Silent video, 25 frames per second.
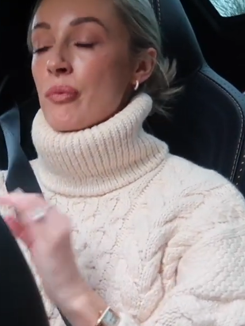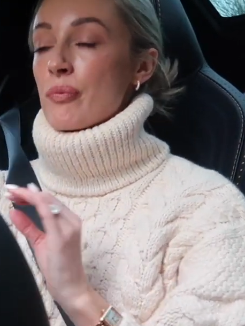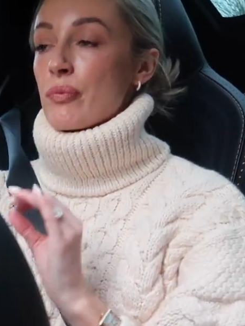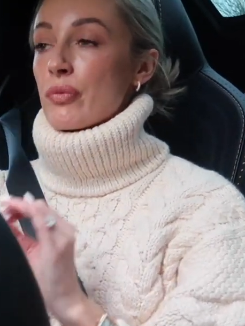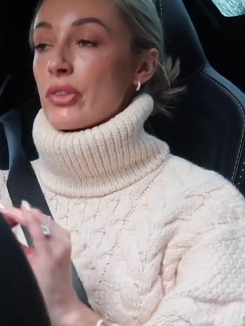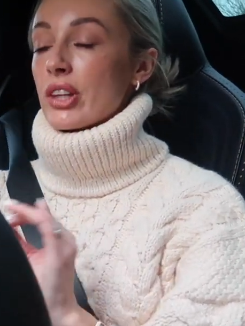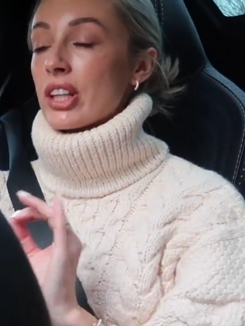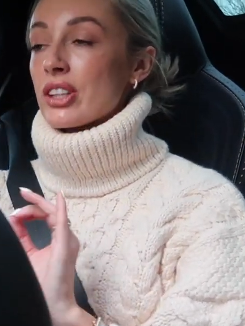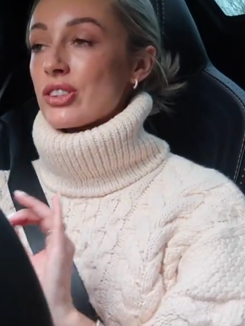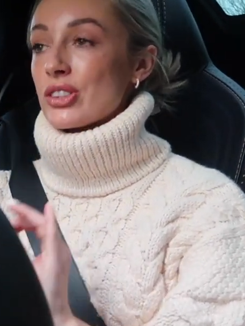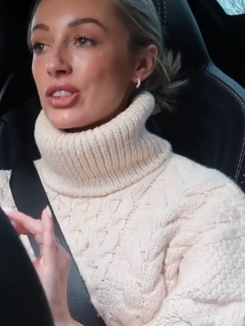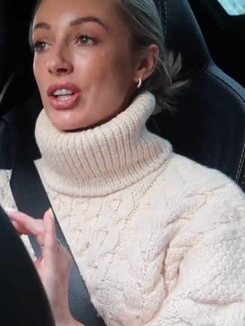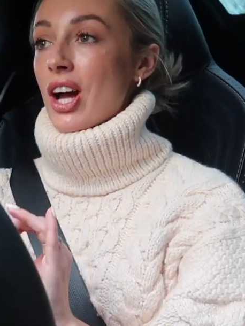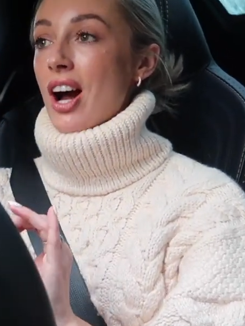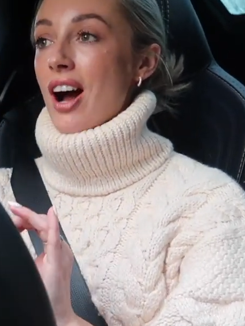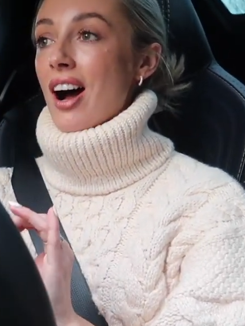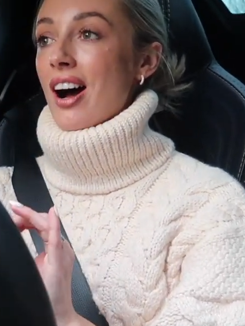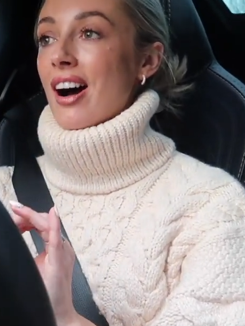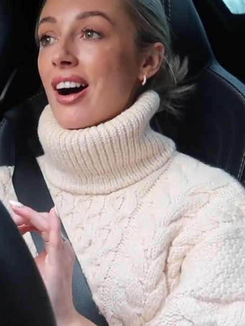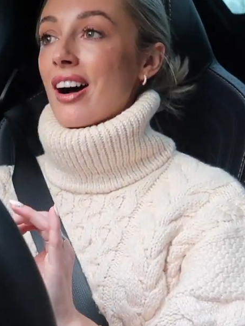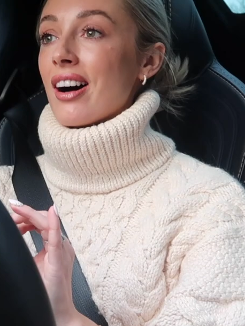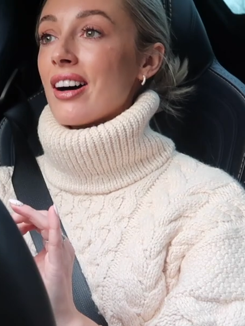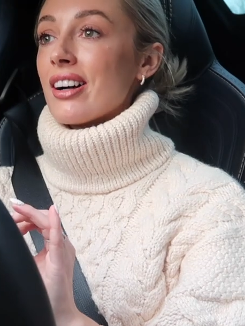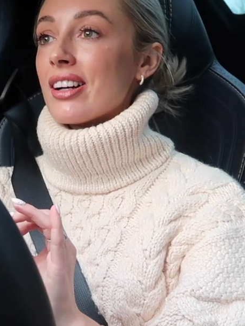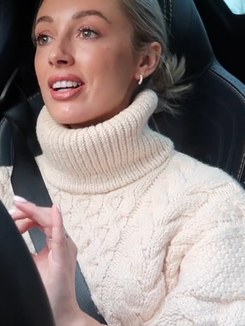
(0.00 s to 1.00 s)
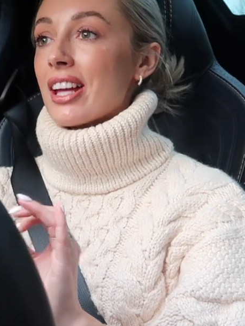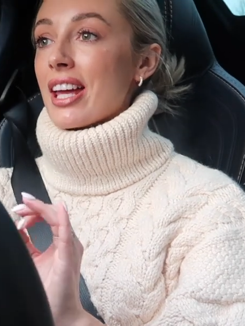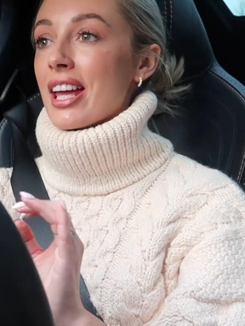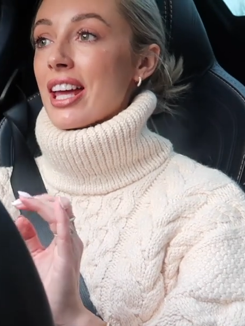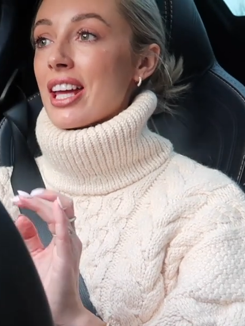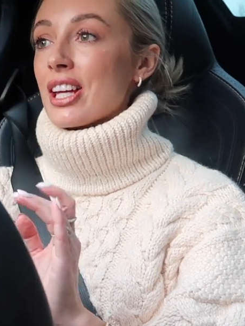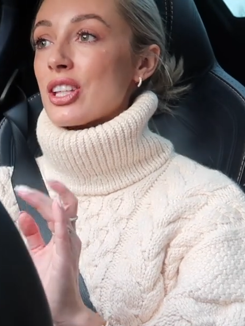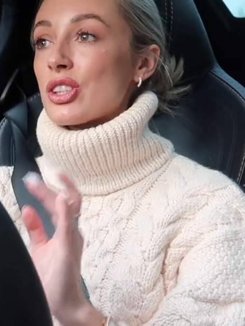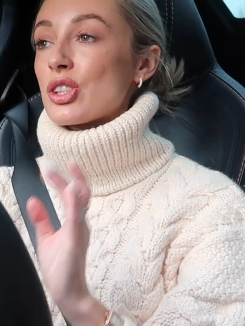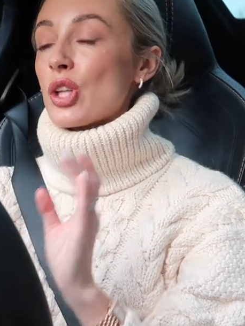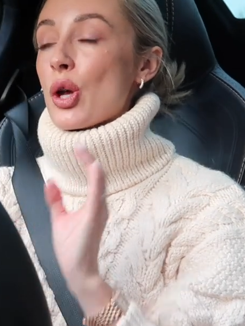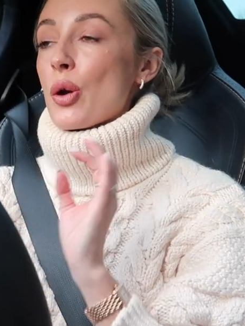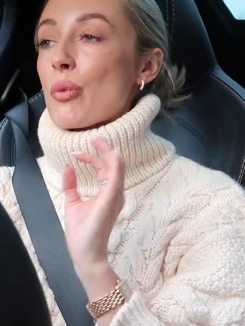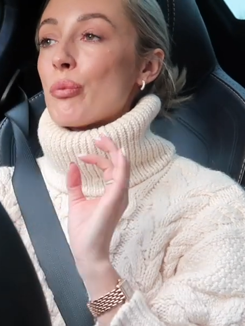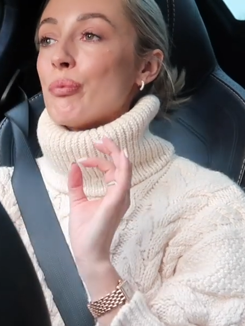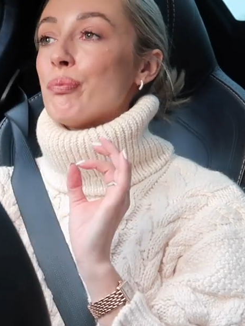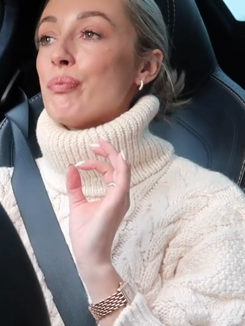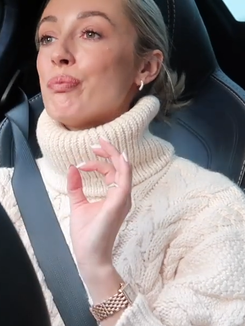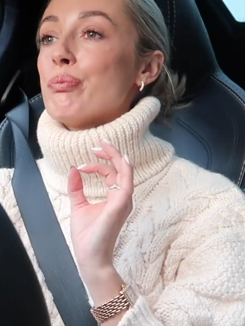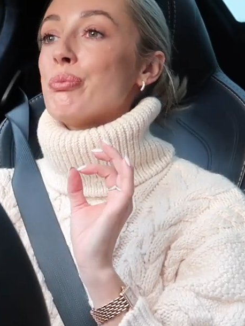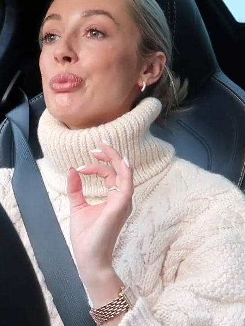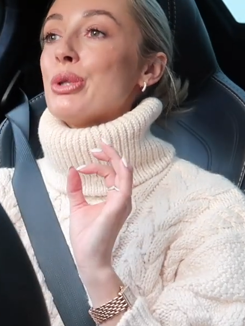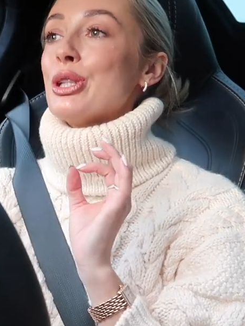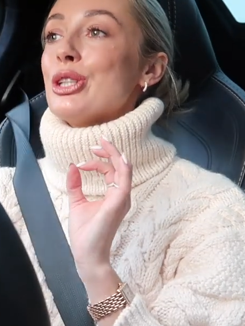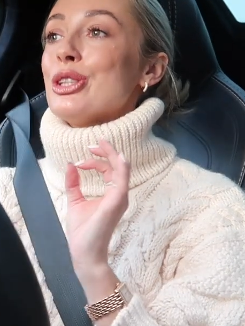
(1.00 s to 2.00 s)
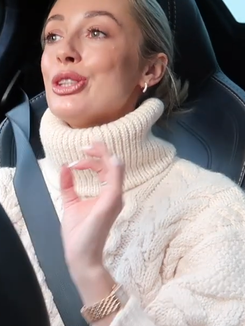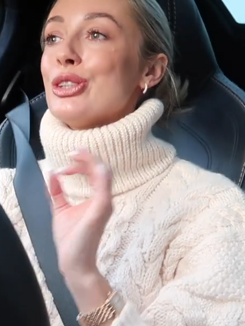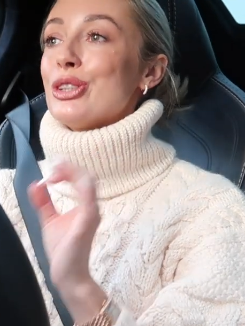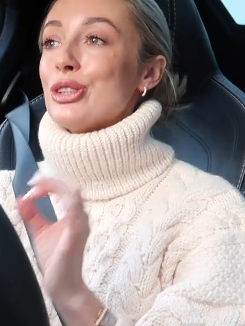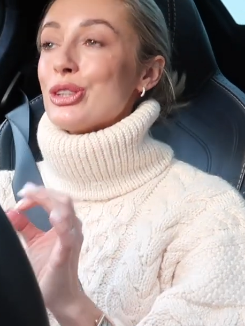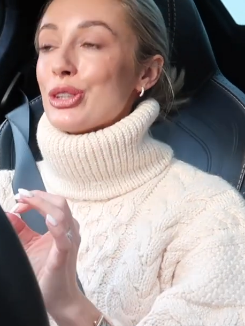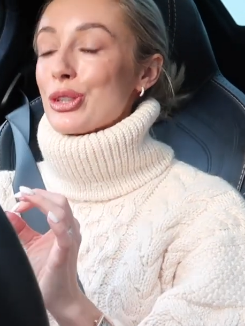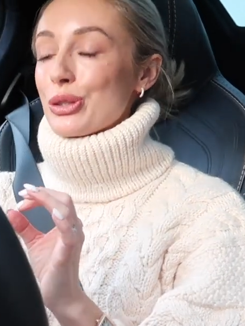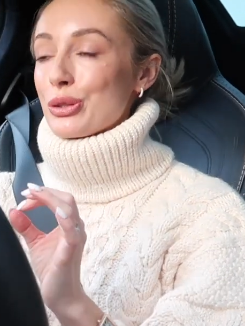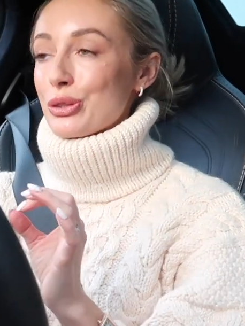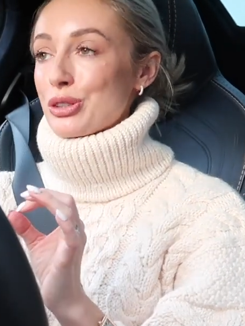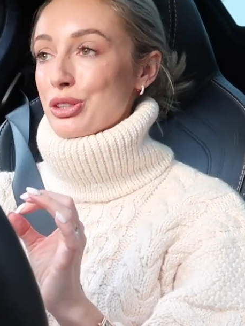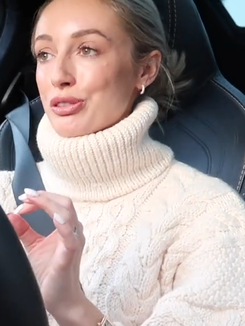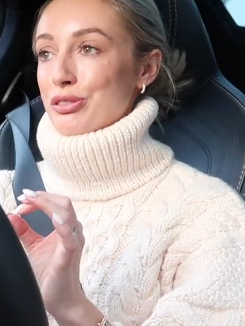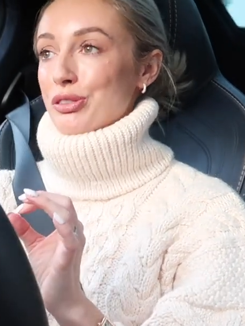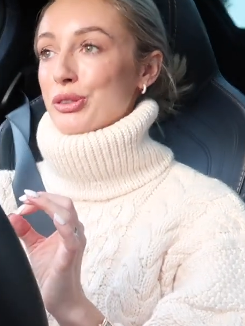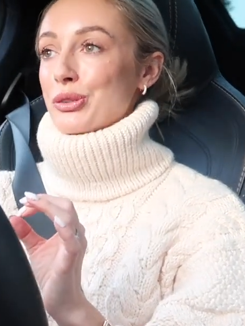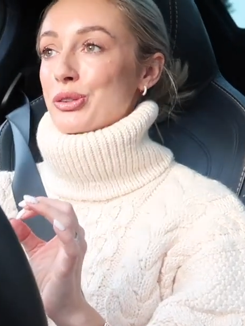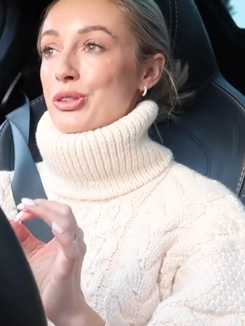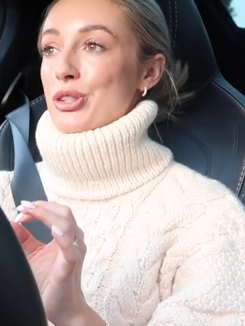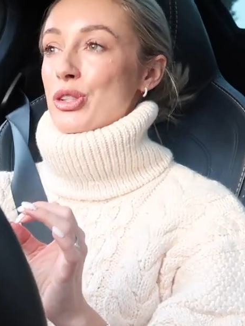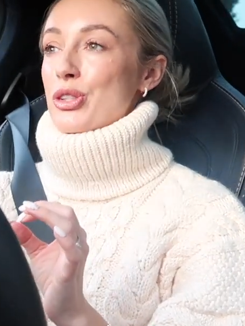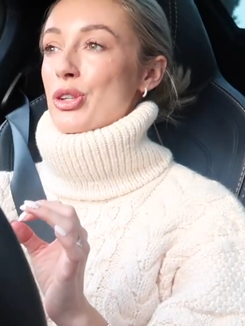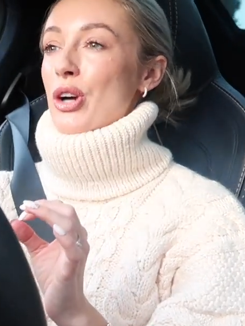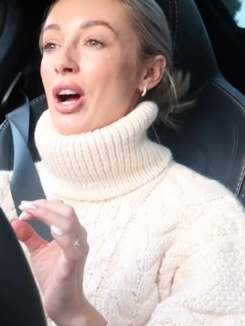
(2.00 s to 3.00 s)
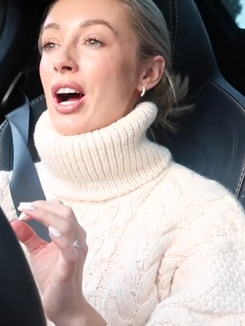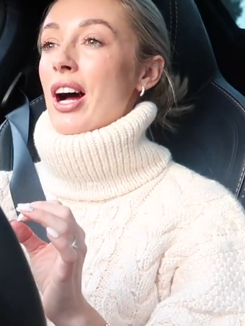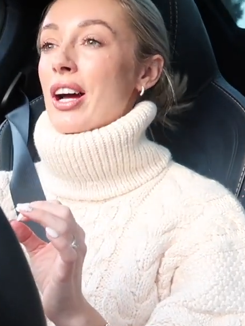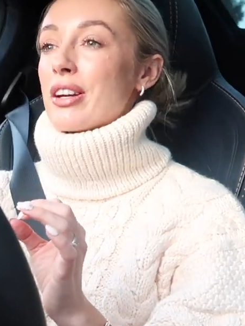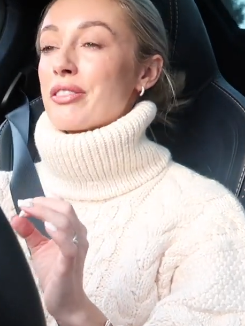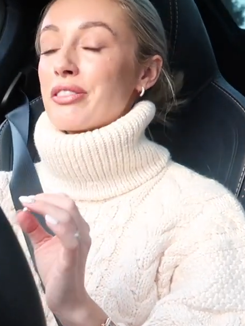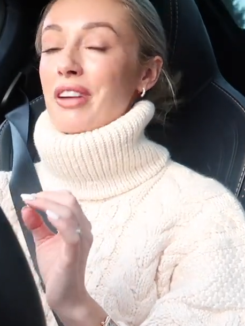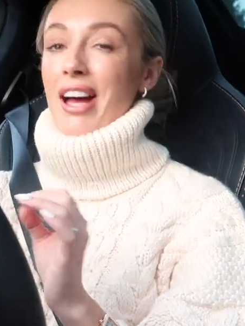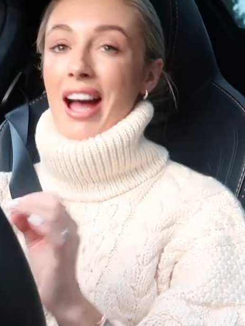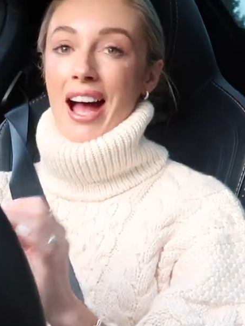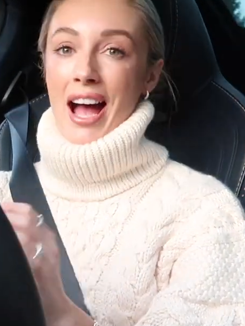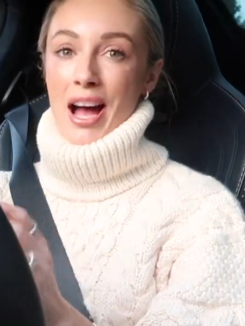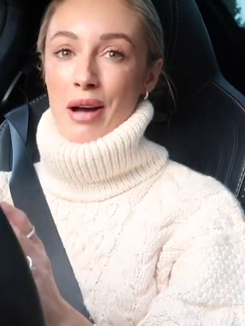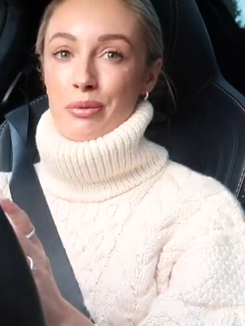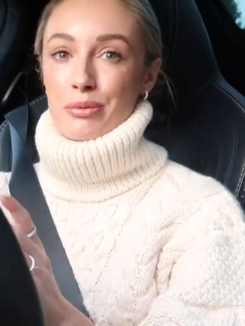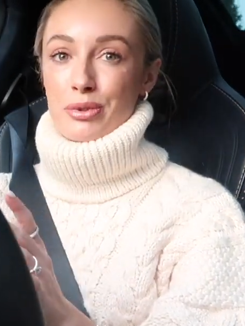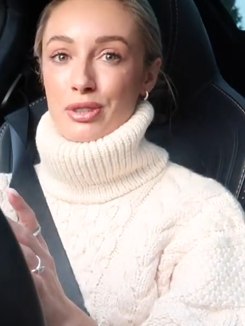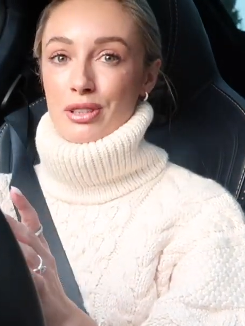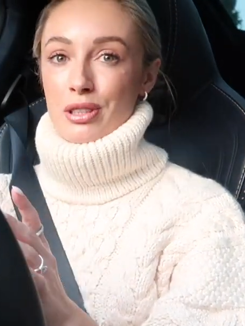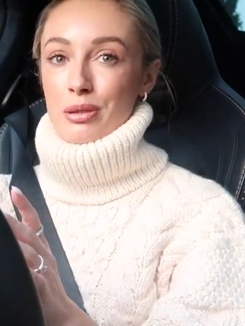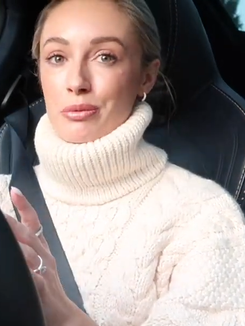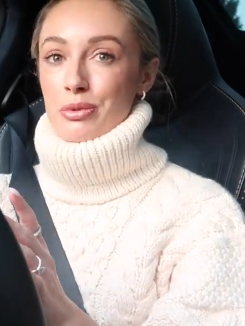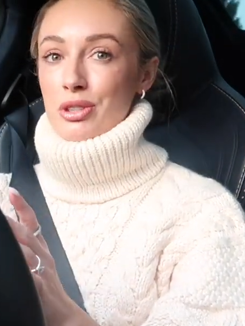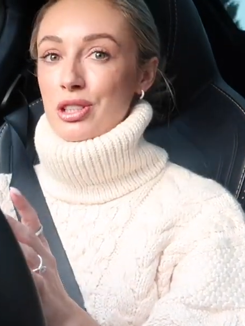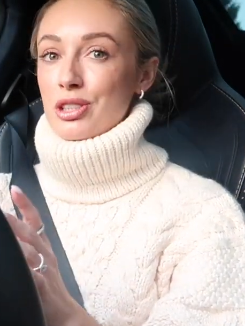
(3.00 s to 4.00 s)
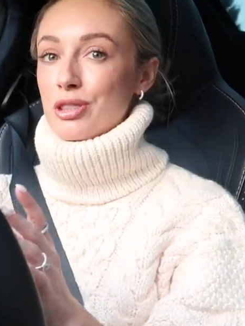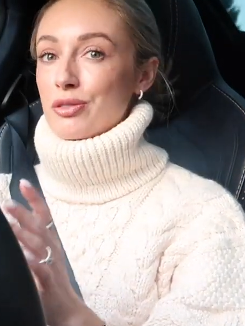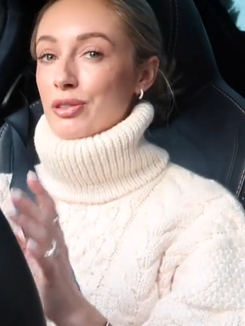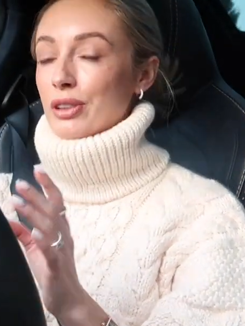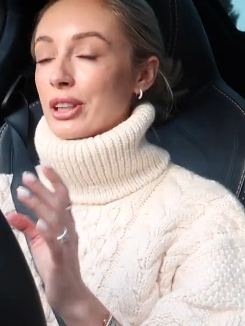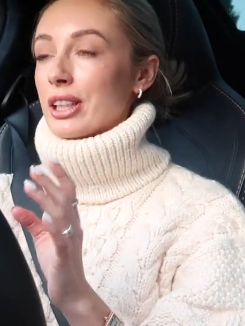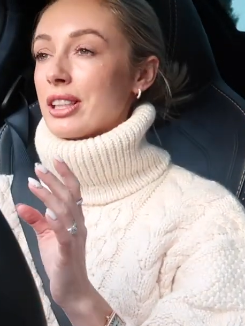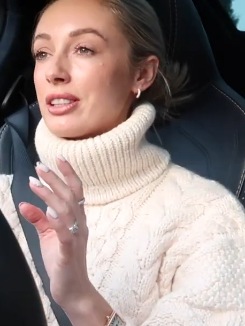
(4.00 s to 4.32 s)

This car is beautiful to drive, absolutely beautiful.